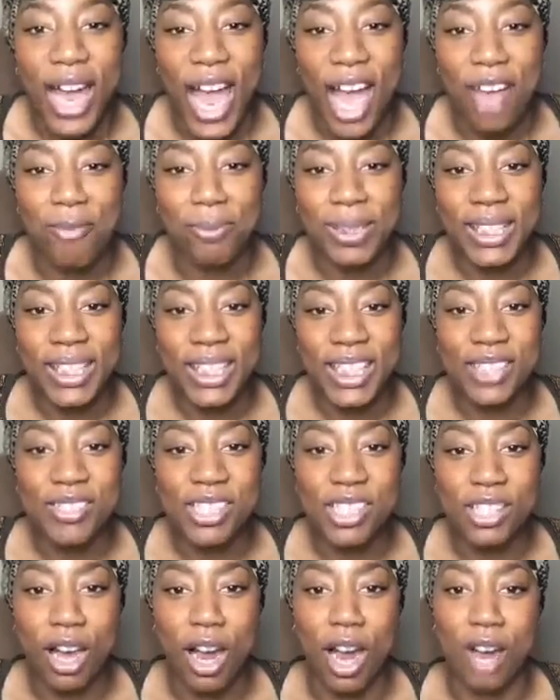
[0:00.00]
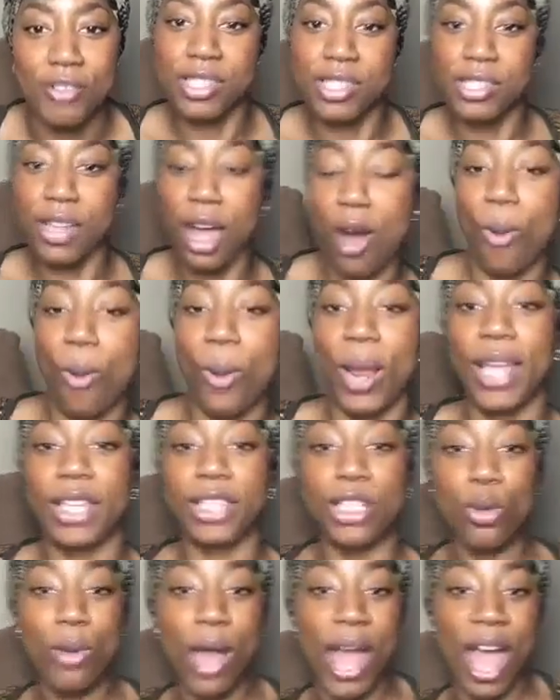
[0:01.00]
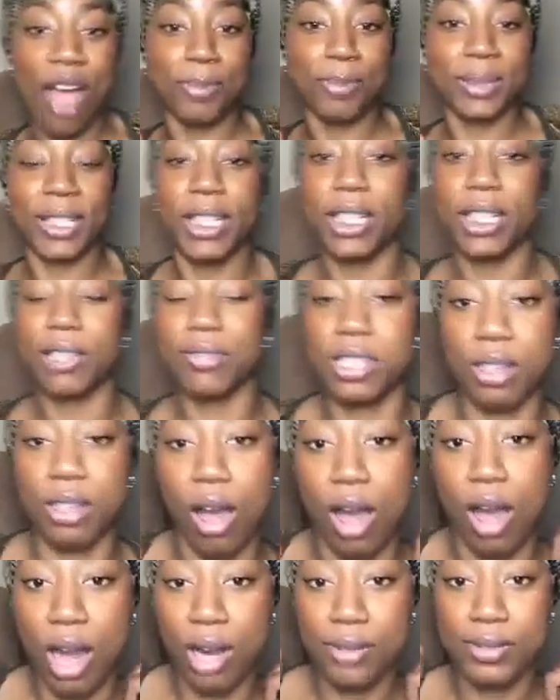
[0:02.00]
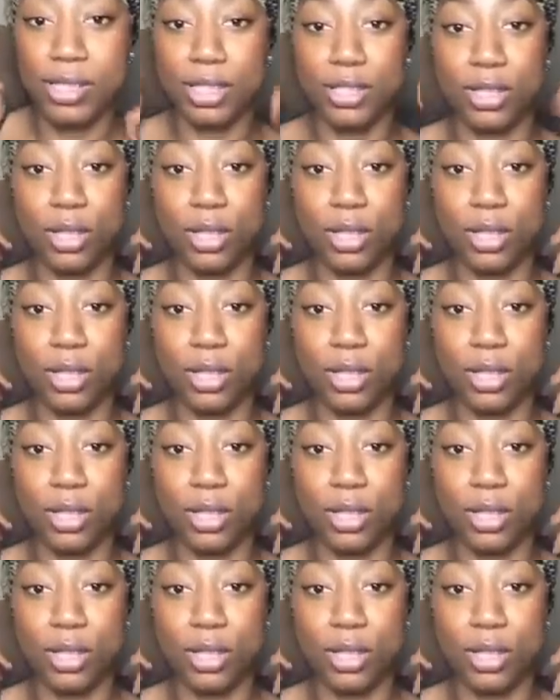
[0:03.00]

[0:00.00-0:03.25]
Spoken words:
I have plenty of scarves. So, you have plenty of scarves.